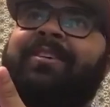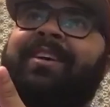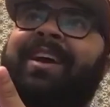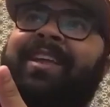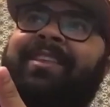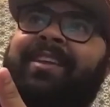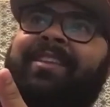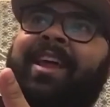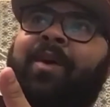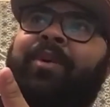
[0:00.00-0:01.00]
I think
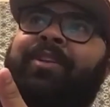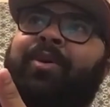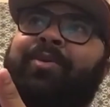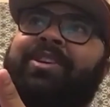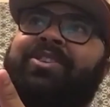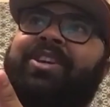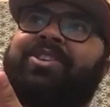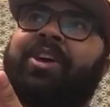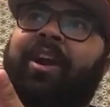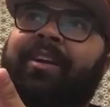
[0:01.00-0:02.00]
that with no DJ
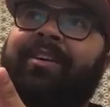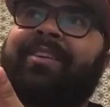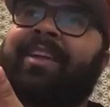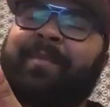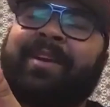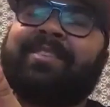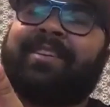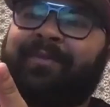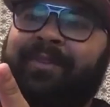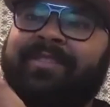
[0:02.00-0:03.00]
Chark, it makes a
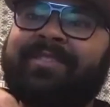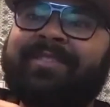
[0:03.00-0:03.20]
difference.